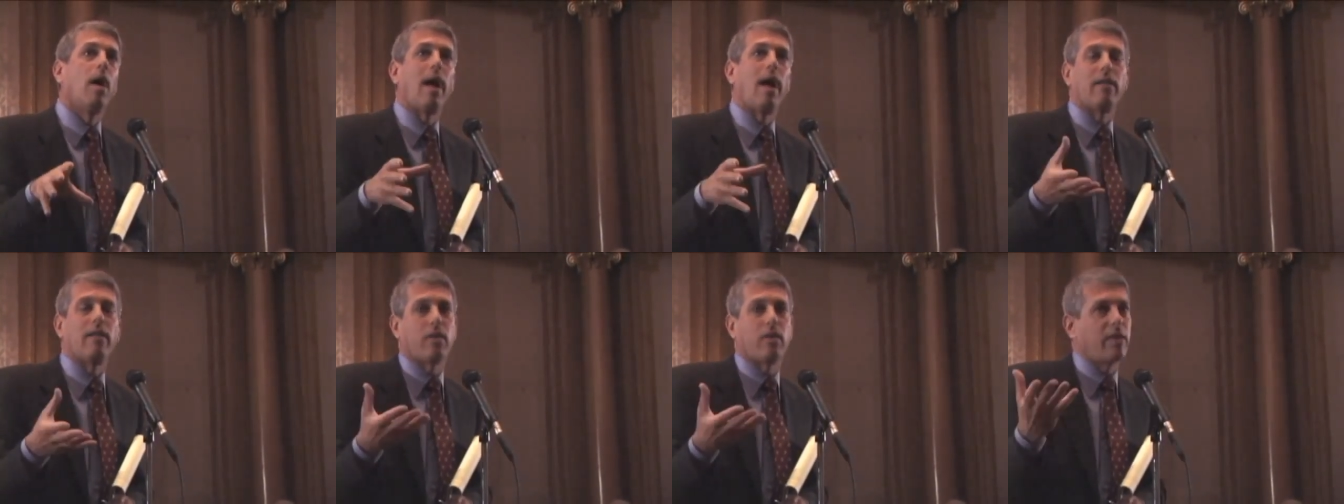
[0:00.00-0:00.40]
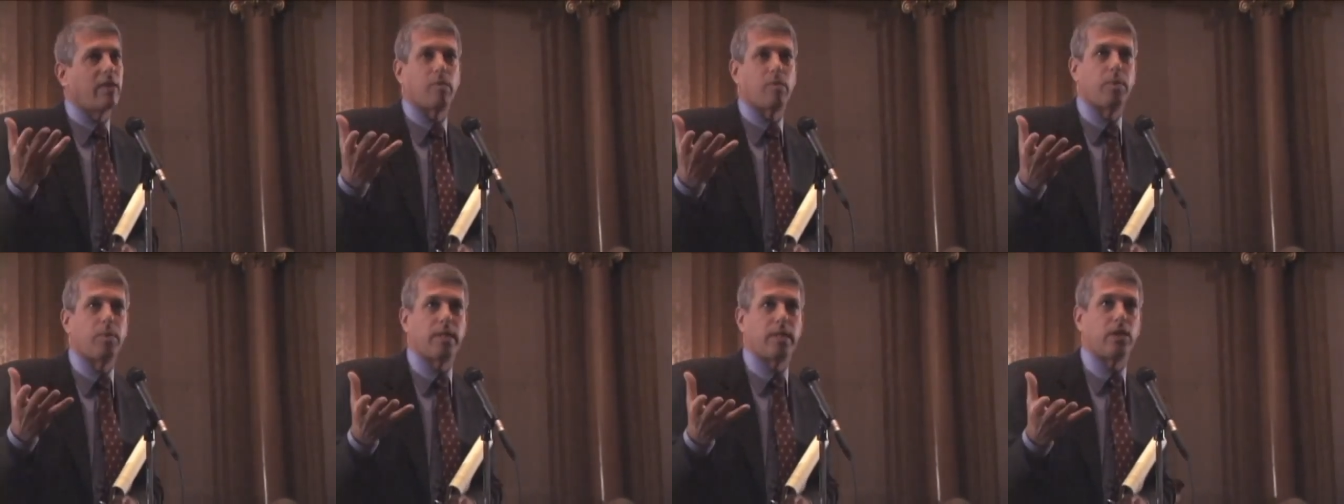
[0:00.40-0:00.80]
as a, as
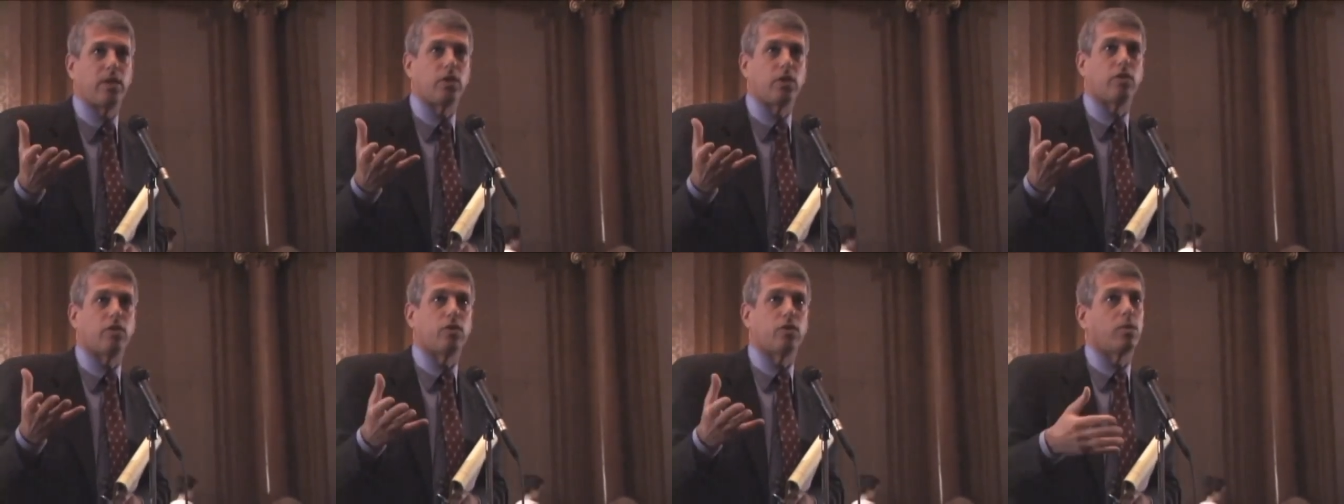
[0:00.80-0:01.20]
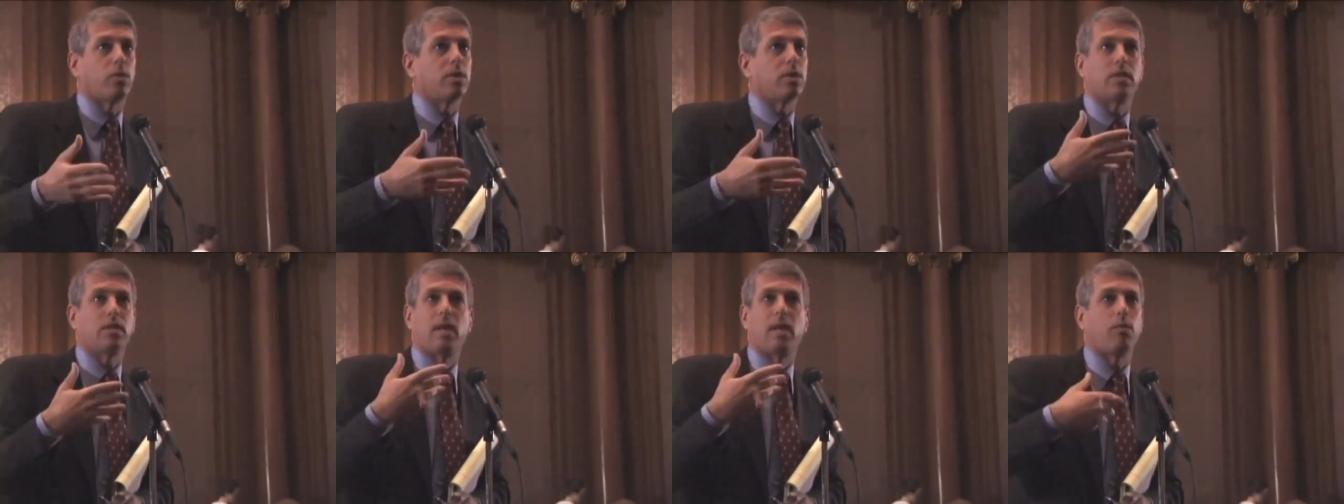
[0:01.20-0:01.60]
a potential
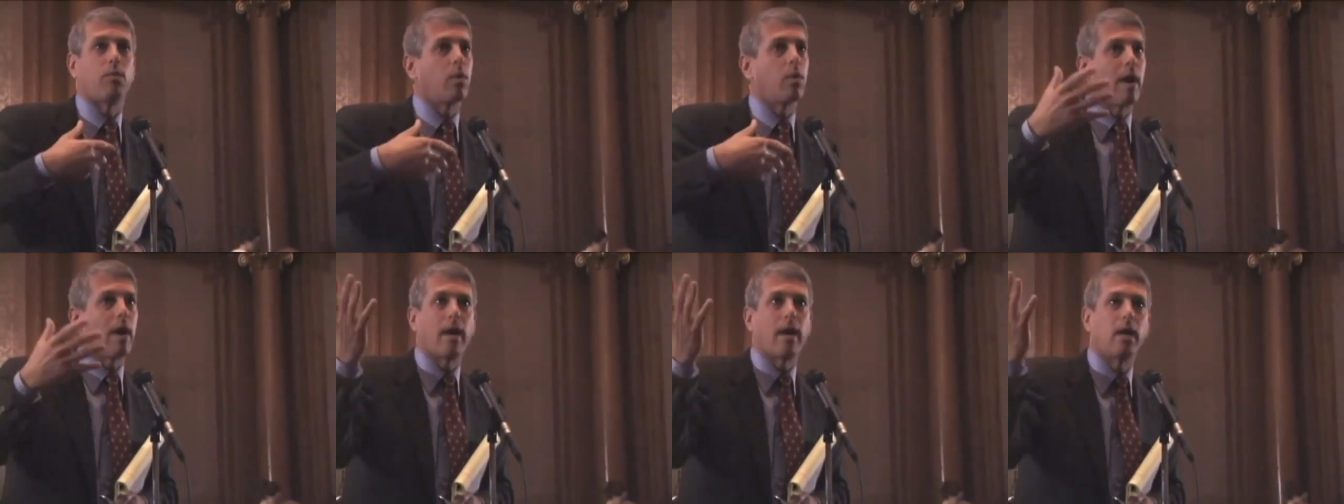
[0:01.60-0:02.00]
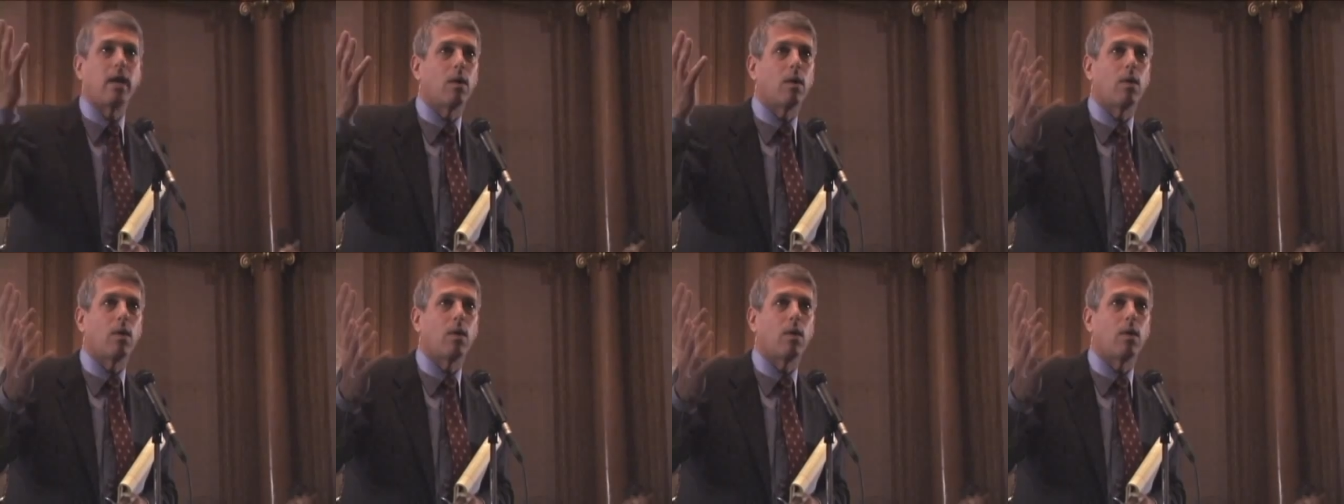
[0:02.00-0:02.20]
source, and we're, you know,